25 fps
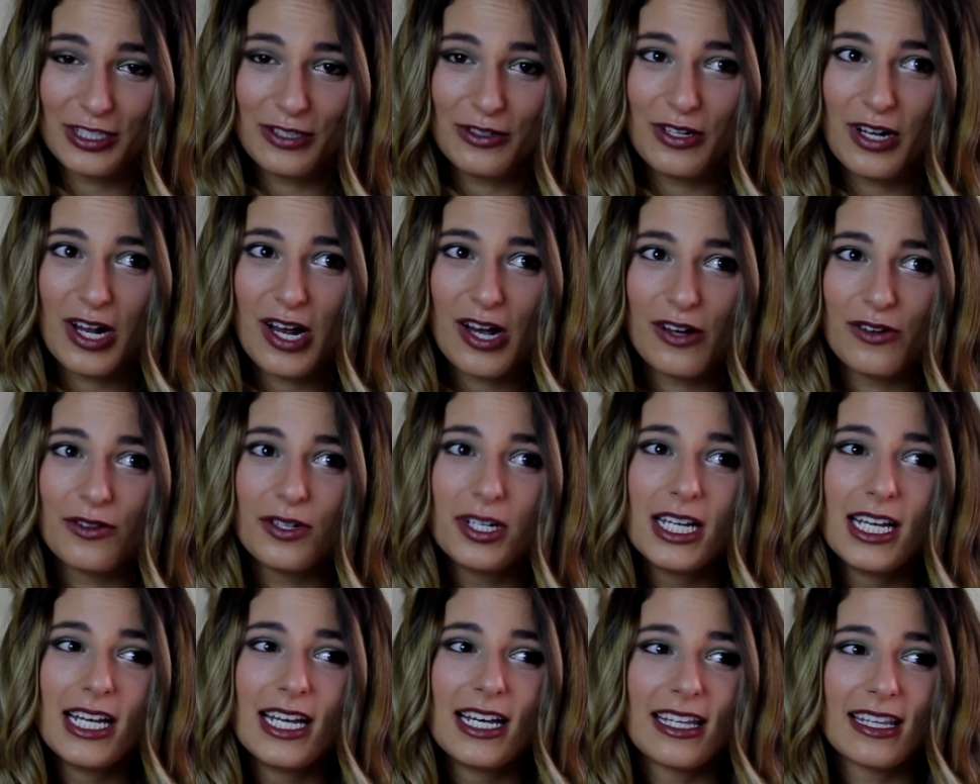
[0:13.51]
you
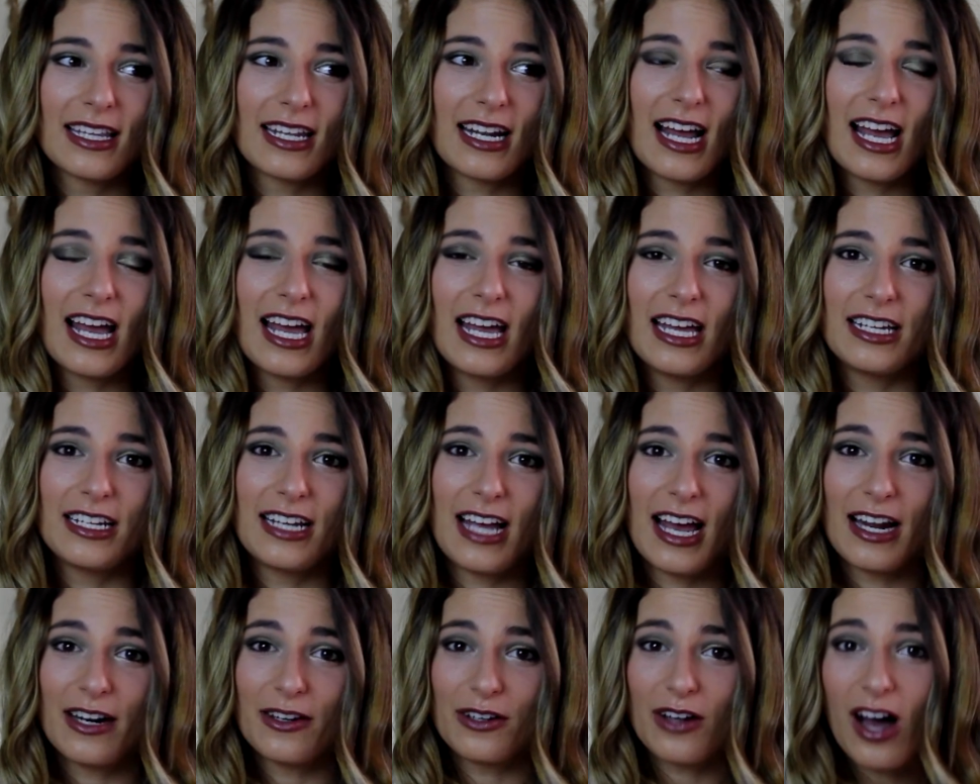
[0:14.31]
know that I
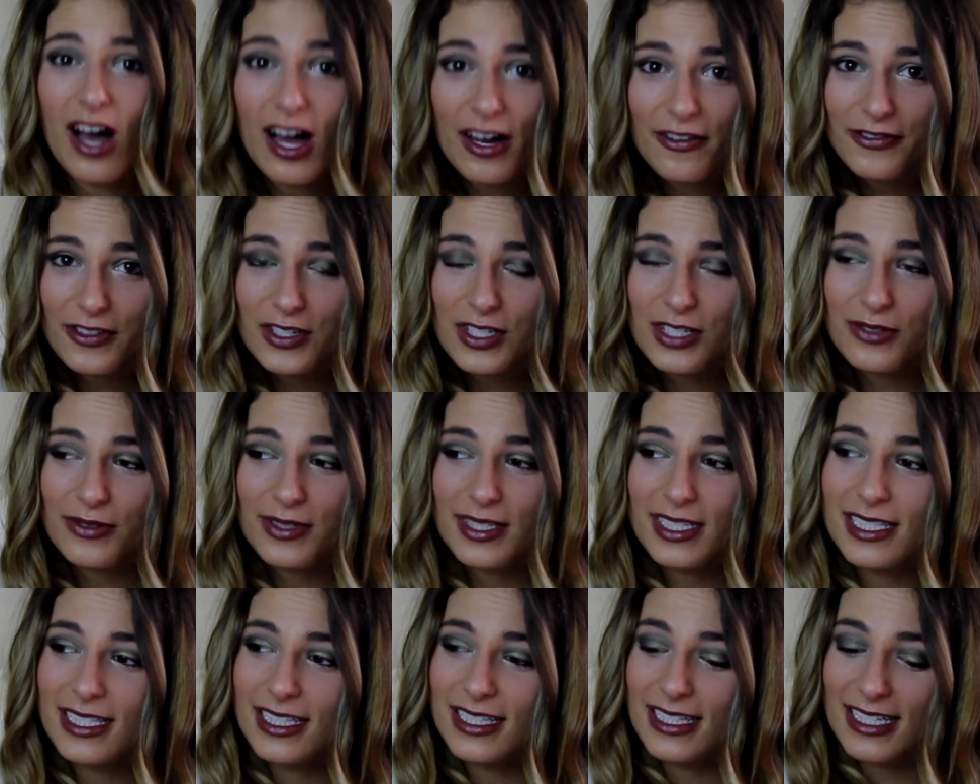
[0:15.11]
got an office
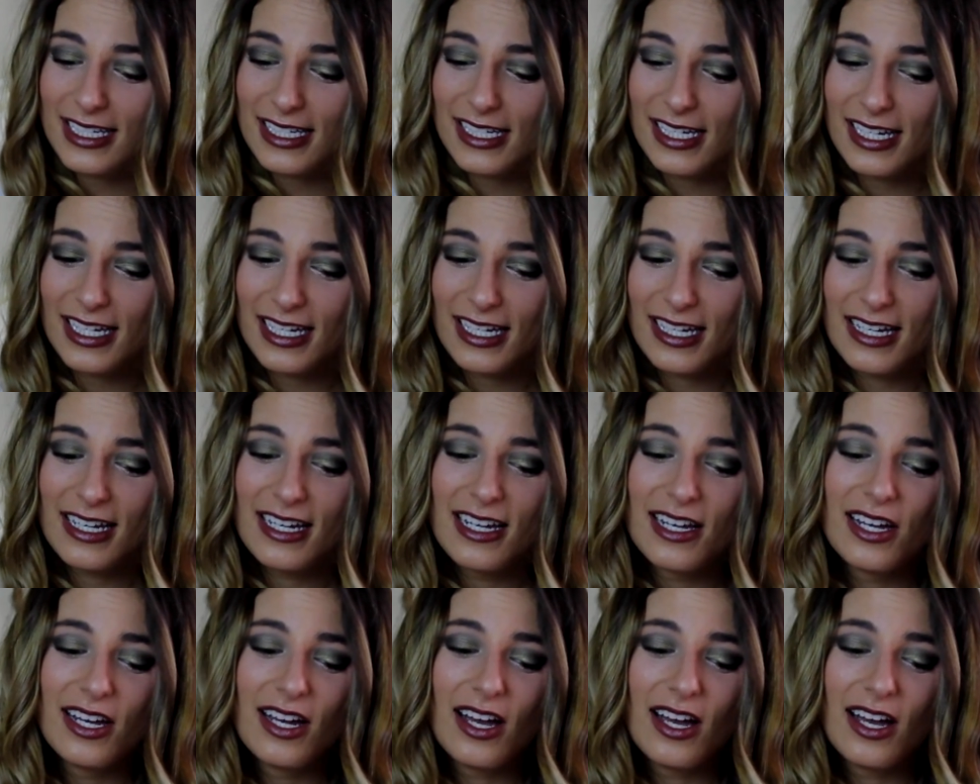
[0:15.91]
recently,